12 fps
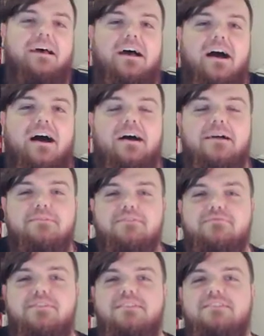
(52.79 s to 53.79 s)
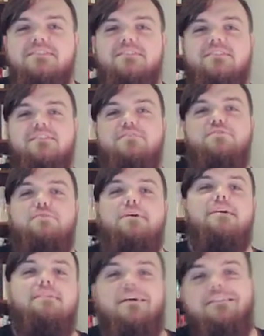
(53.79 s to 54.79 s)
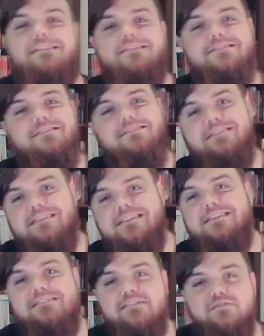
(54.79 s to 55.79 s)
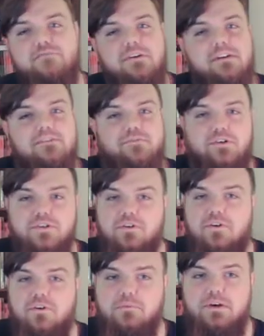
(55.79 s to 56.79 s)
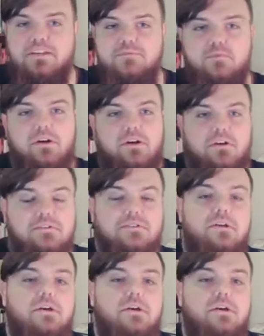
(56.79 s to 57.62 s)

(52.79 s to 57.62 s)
I am convinced that doing it like this is the easiest way for guitar and bass players